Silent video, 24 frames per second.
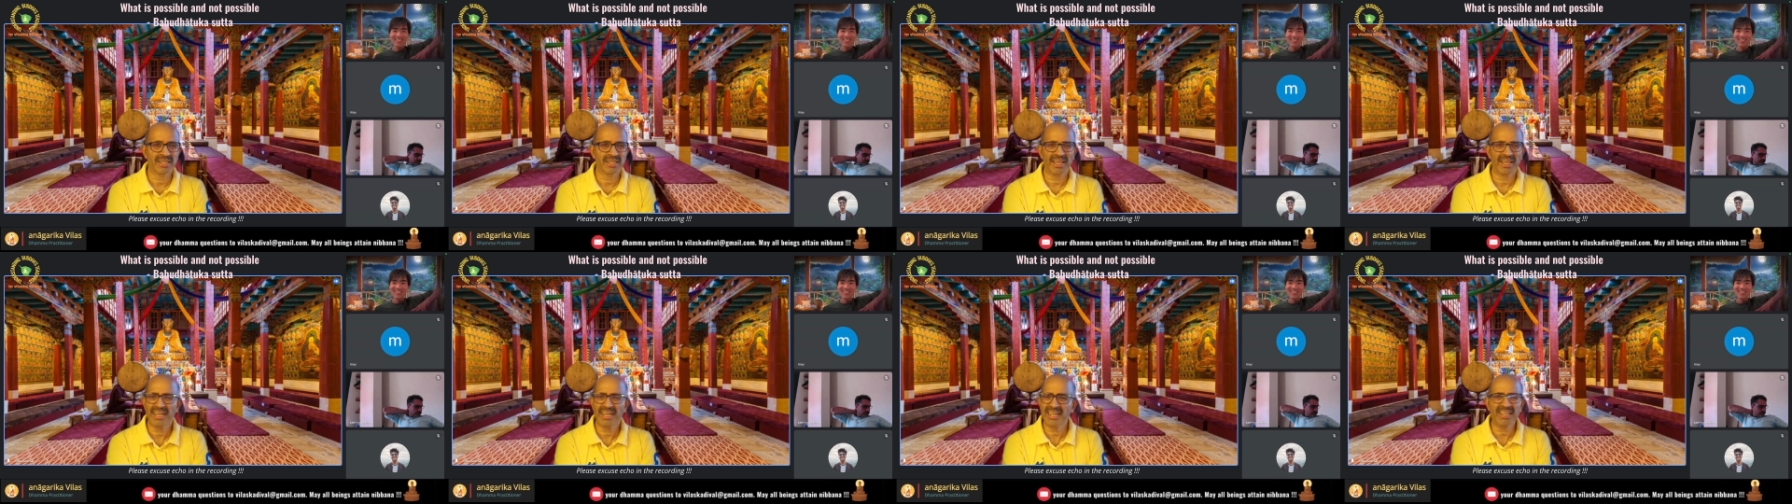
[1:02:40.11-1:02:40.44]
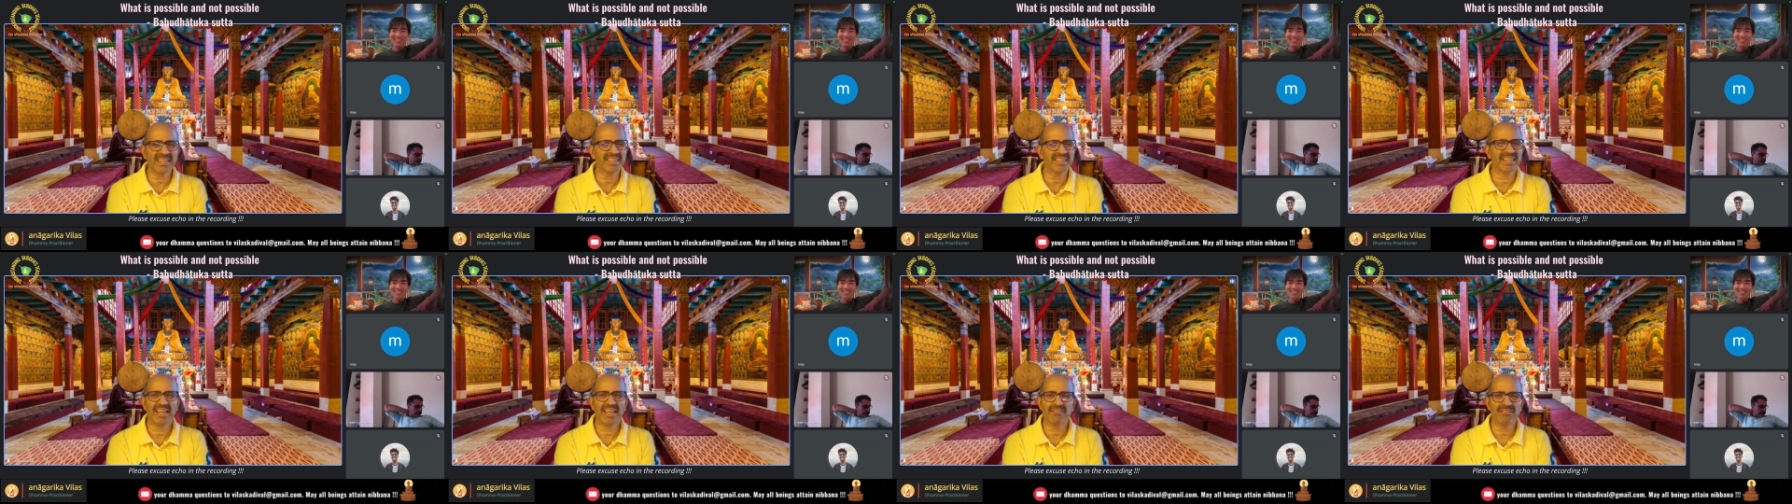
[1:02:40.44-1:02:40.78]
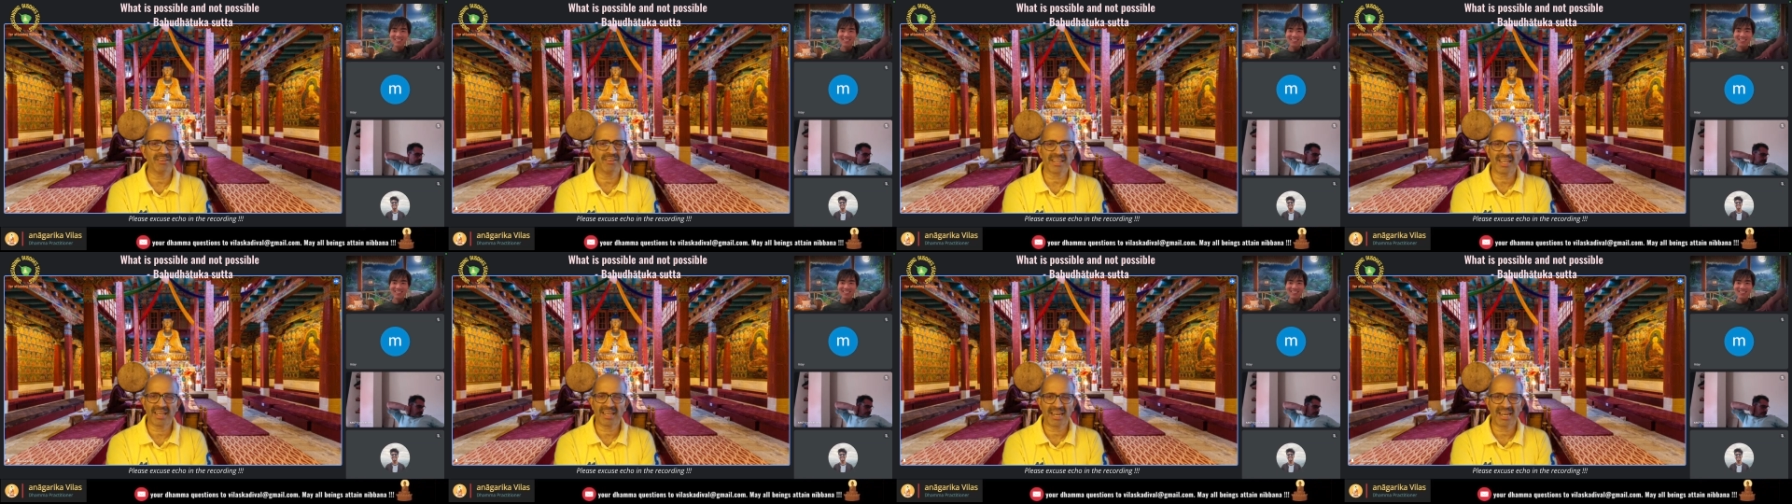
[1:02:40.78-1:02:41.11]
Any
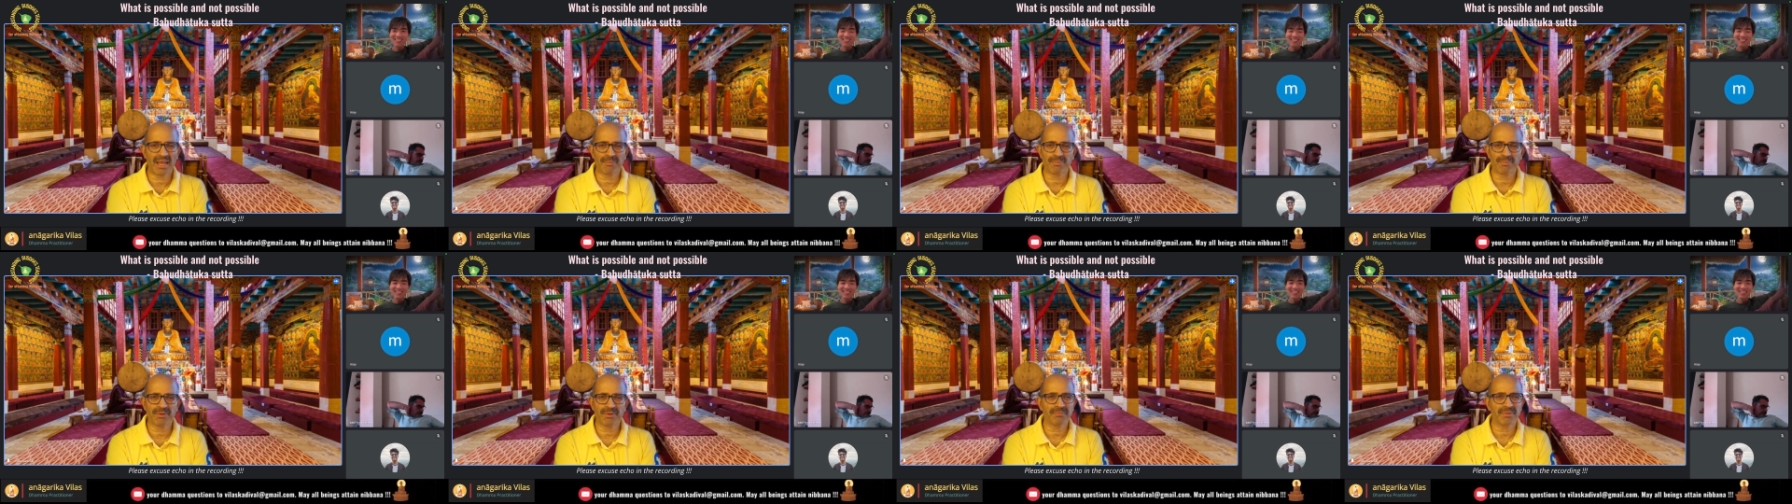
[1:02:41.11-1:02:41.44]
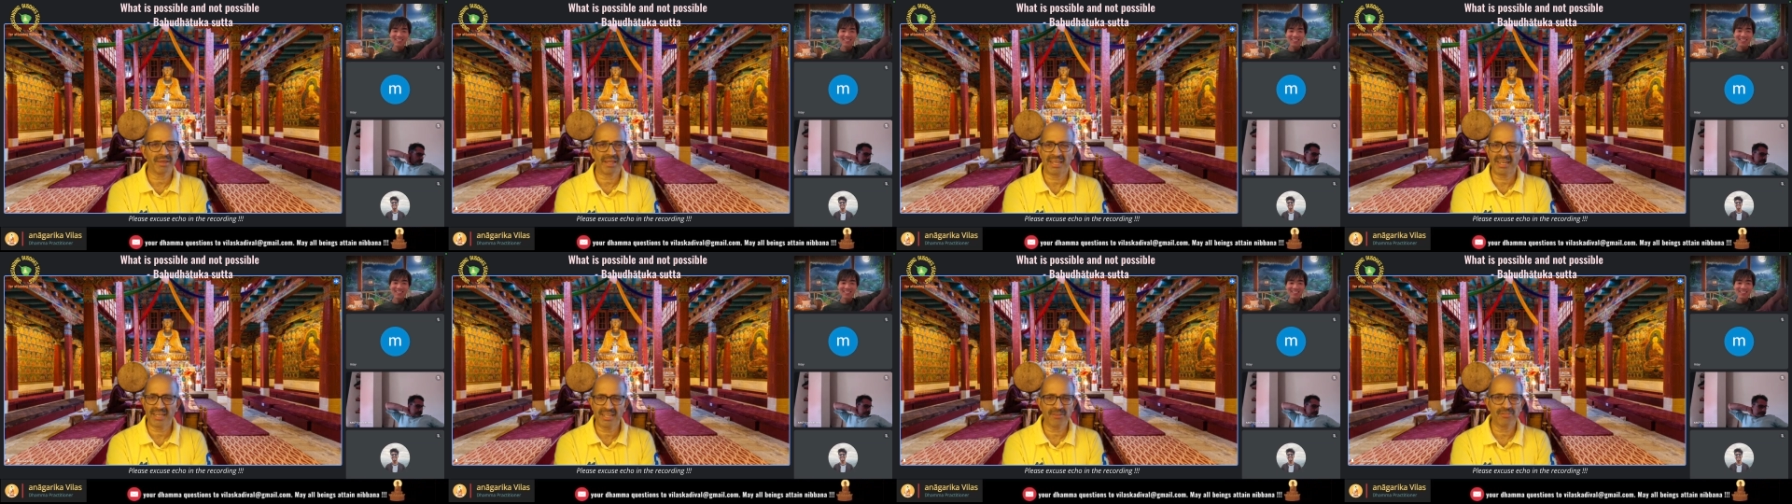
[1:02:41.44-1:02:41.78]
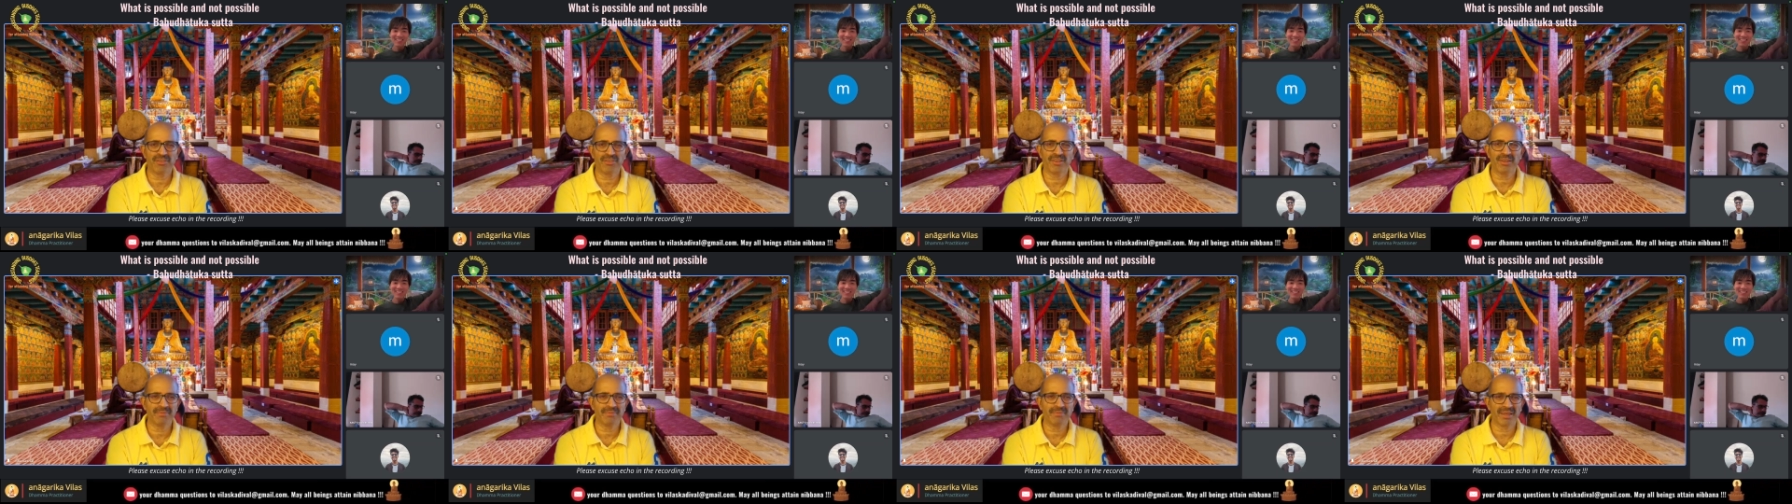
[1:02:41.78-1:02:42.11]
deva can happen by any
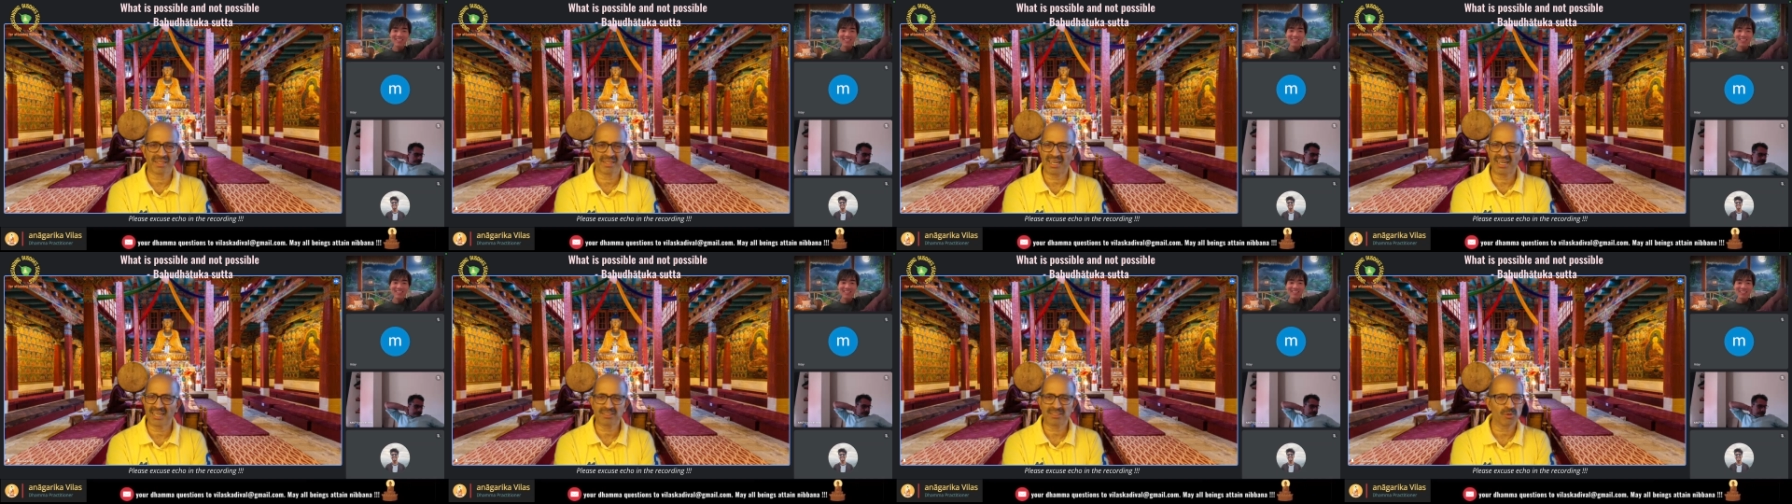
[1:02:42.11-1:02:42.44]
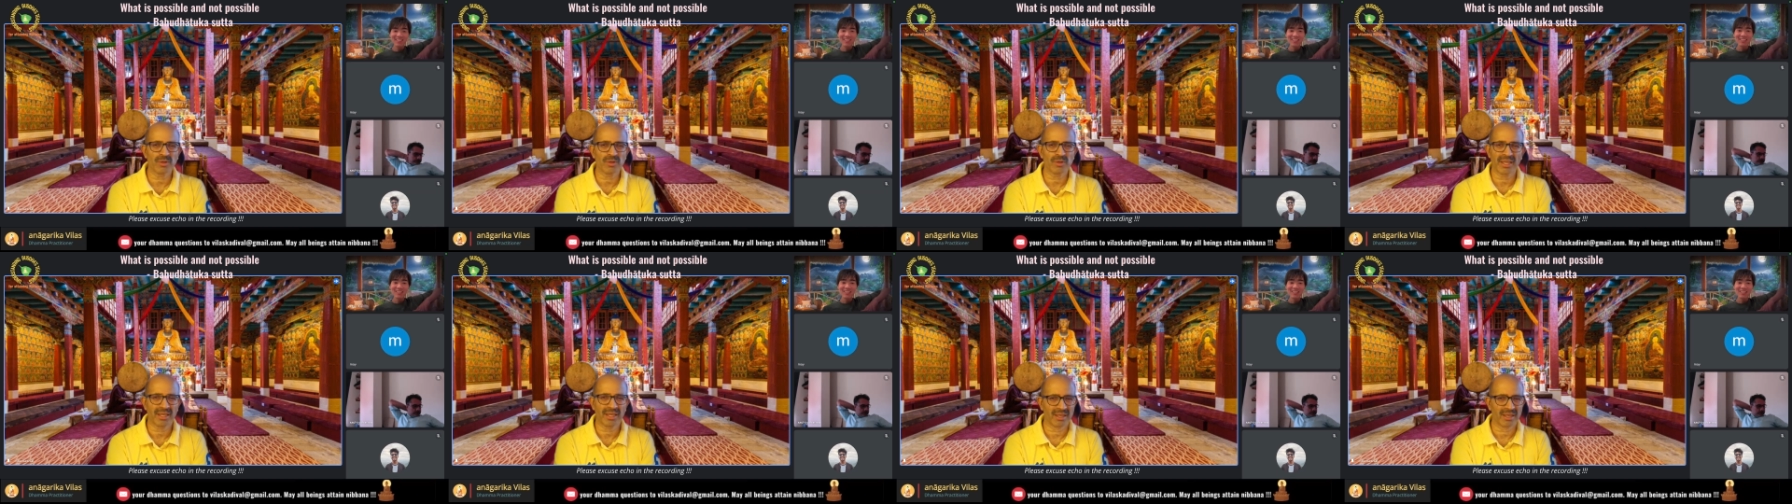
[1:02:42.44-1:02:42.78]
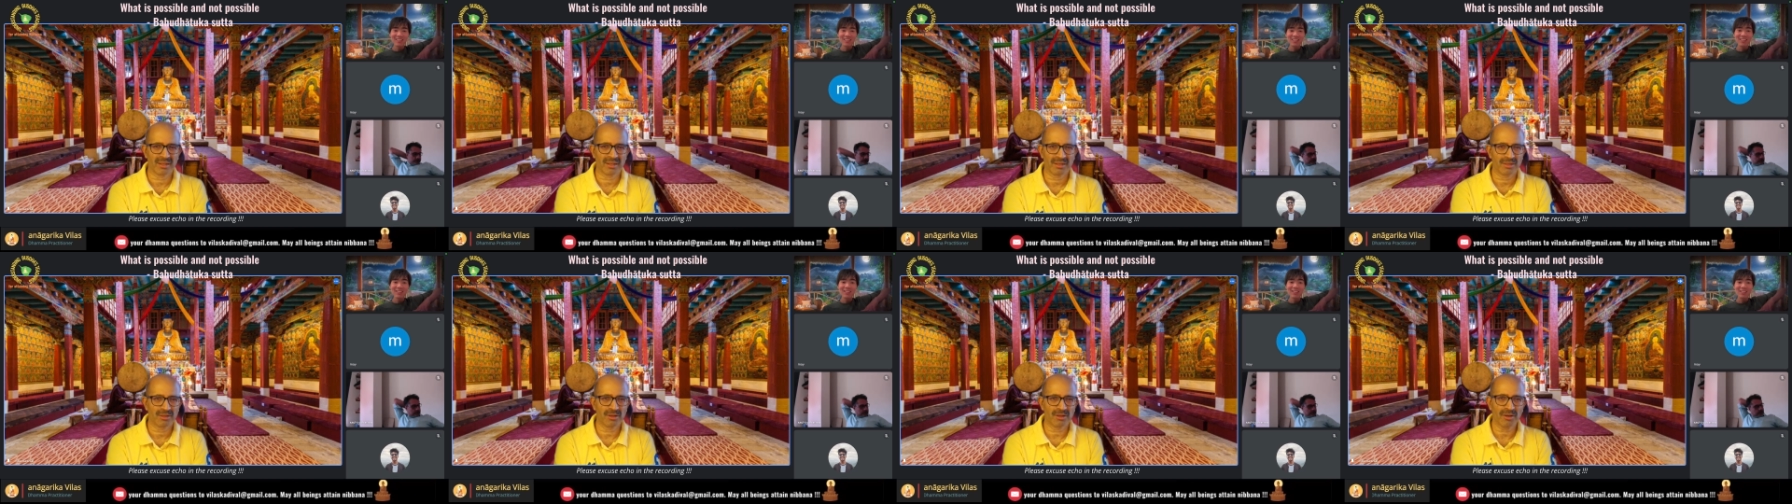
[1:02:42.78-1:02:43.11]
female. That's okay.
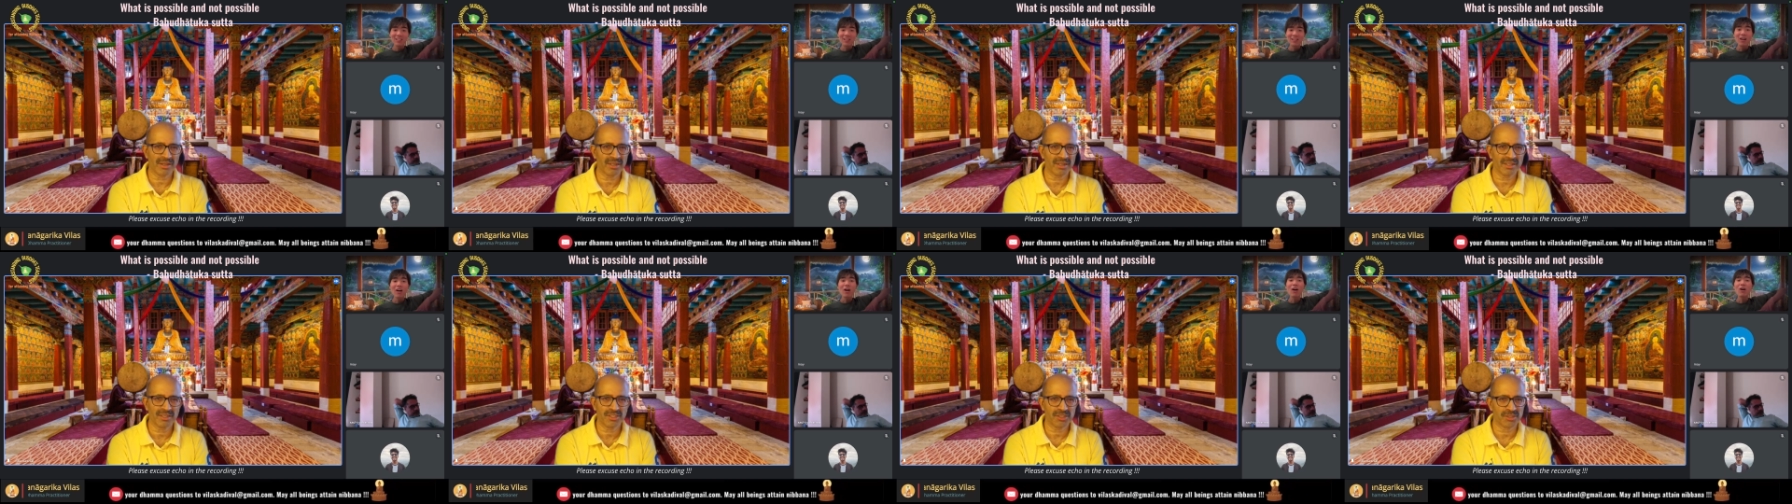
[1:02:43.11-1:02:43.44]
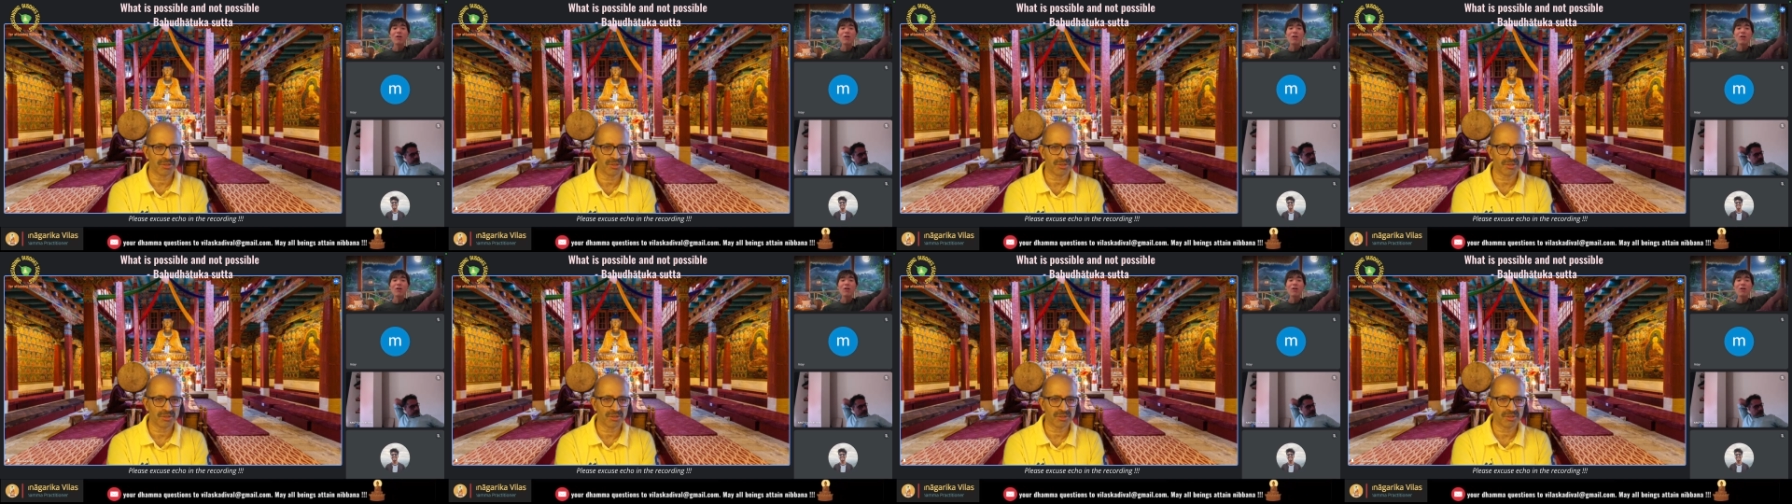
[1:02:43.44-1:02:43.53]
Not an issue.